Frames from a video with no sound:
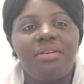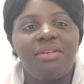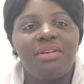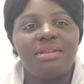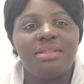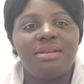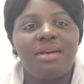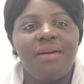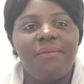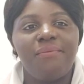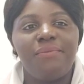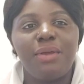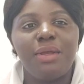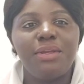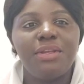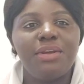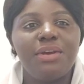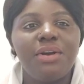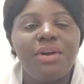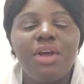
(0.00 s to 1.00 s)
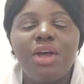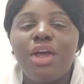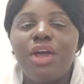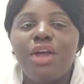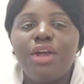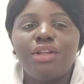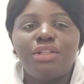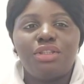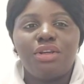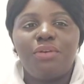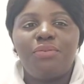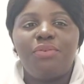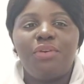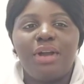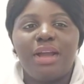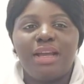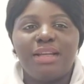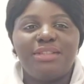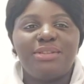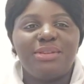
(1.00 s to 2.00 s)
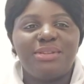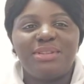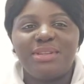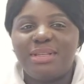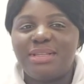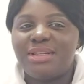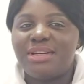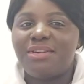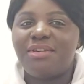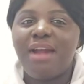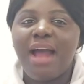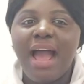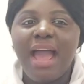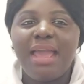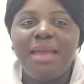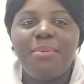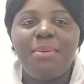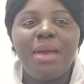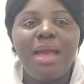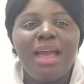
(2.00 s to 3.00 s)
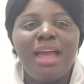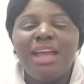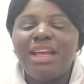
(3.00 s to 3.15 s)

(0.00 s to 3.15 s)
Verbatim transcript: across our video don't forget to subscribe